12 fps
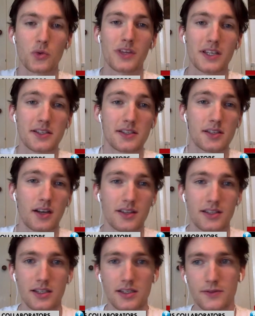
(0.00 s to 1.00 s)
theatre
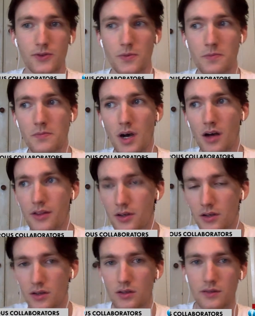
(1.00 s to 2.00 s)
societies from
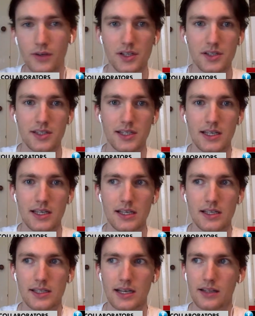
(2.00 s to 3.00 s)
other
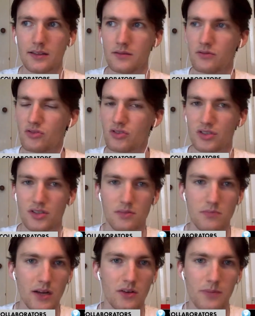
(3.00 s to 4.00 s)
universities, and just the
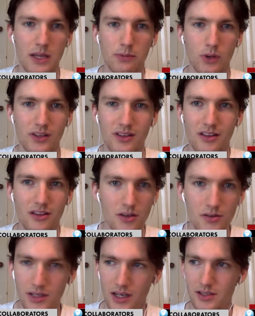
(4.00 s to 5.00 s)
amount of people and the
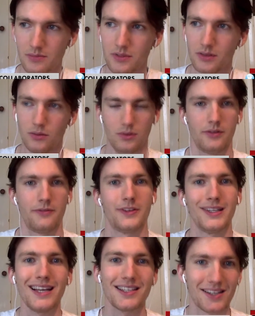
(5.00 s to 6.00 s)
enthusiasm,
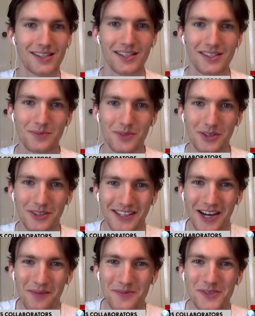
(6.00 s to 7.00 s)
fanaticism that
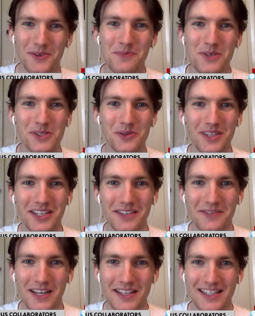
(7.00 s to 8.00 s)
comes from musical theatre
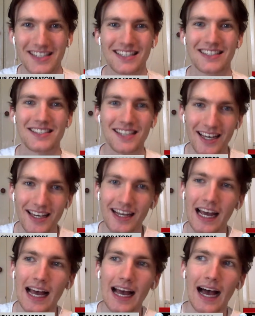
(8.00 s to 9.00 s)
fans is insane.
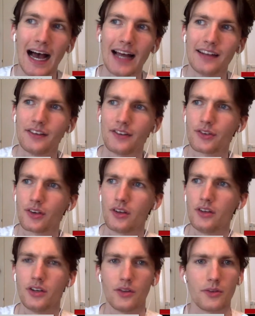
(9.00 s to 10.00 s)
And,
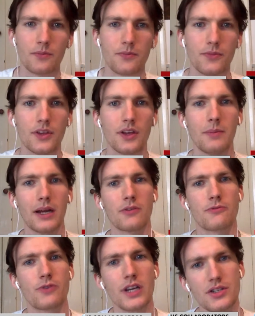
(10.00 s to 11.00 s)
you know, the amount
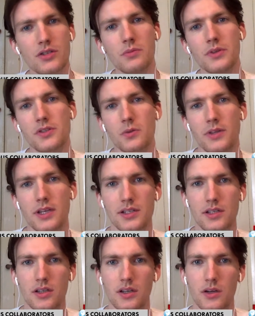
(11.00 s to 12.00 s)
of regional musical
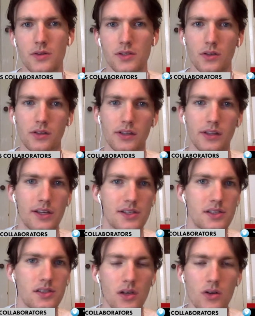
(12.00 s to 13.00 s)
theatre that goes on, and there's
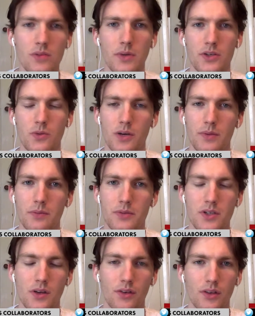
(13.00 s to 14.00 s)
so much work being
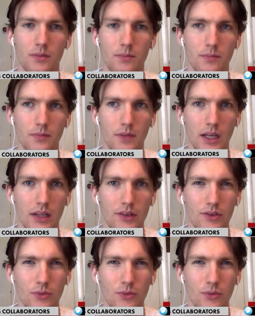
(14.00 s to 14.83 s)
produced, and it